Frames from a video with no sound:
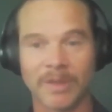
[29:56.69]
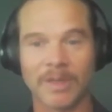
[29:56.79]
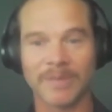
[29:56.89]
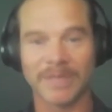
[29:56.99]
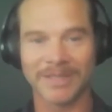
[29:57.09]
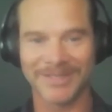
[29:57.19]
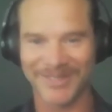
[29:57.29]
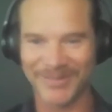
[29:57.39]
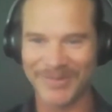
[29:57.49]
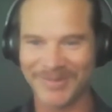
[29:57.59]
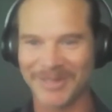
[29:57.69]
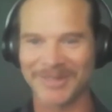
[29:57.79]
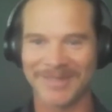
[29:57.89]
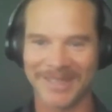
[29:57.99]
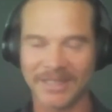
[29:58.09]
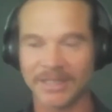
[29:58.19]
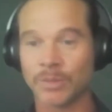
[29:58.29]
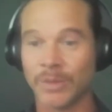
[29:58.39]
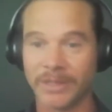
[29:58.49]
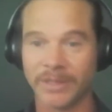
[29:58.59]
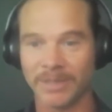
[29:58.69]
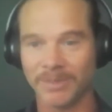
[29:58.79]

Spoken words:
on because they're like this is what they're going